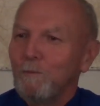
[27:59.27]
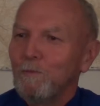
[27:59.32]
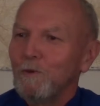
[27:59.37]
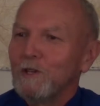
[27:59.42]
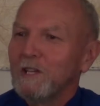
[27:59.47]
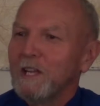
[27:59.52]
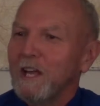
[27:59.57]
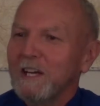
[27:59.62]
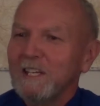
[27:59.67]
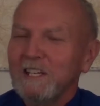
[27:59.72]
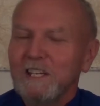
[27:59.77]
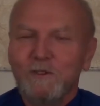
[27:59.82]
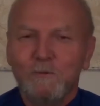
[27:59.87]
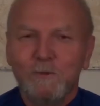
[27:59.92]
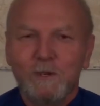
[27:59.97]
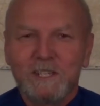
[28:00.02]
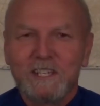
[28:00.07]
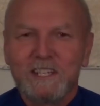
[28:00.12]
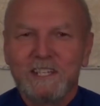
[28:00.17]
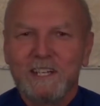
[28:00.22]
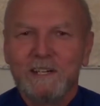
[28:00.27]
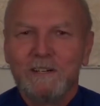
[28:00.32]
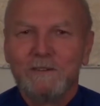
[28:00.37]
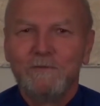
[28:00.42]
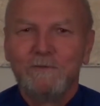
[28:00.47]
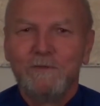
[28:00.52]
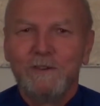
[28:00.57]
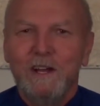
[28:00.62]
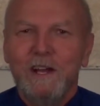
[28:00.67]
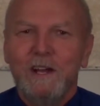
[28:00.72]
protecting
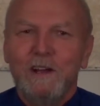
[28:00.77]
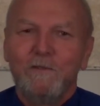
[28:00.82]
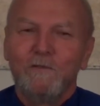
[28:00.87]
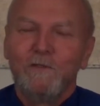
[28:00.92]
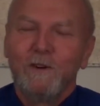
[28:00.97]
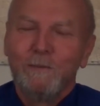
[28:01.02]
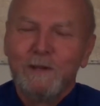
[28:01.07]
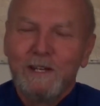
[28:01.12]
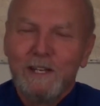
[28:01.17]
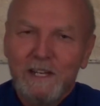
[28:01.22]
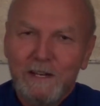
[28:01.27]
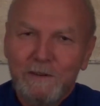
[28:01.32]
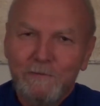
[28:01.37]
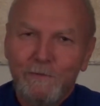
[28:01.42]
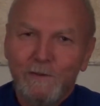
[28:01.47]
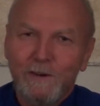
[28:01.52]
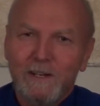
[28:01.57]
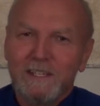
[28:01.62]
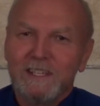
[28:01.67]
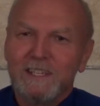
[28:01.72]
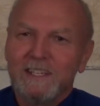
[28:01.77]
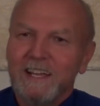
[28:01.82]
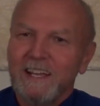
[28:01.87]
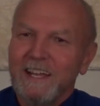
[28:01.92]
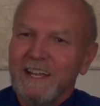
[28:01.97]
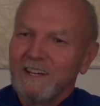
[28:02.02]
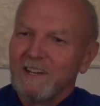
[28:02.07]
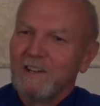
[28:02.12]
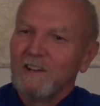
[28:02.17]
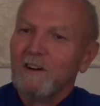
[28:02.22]
oneself from indifference
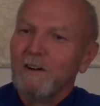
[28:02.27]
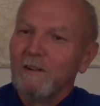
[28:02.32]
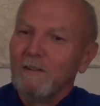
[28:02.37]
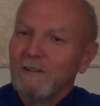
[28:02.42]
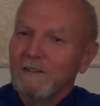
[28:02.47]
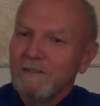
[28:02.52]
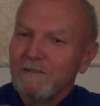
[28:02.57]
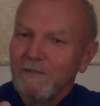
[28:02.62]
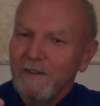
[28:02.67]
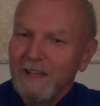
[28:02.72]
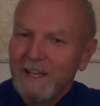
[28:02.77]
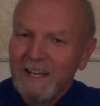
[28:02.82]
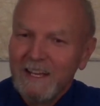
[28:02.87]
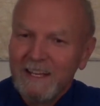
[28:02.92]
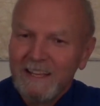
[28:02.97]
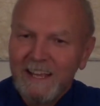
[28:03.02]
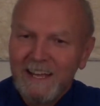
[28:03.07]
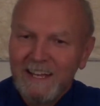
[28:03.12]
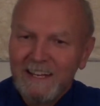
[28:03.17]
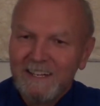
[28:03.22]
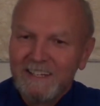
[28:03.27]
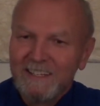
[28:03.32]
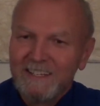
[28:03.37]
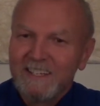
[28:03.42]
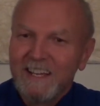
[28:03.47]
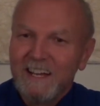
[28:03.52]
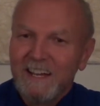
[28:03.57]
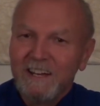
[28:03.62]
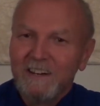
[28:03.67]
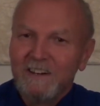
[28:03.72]
and cultivating that
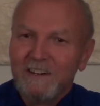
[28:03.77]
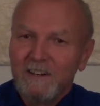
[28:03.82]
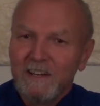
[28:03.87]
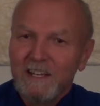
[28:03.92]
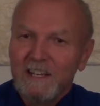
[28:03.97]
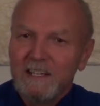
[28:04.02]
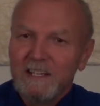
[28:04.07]
desire